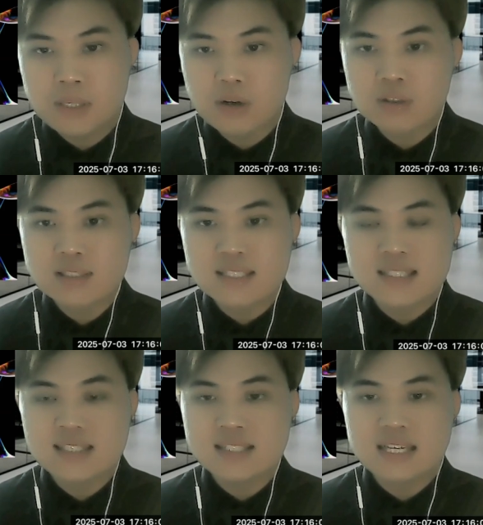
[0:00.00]
beyond
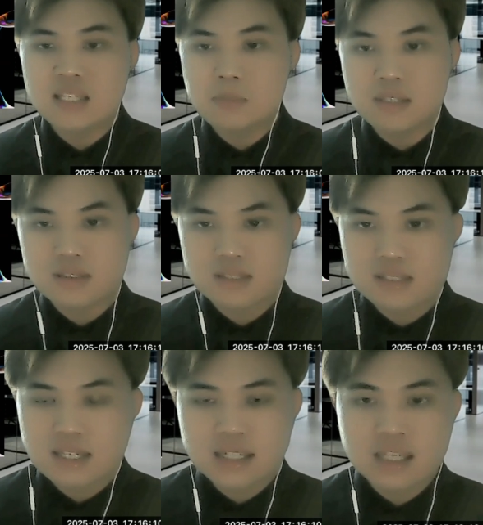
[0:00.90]
60 centimeters
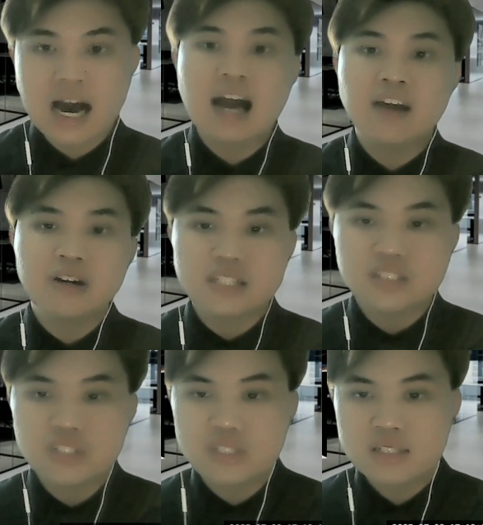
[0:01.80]
in the high range.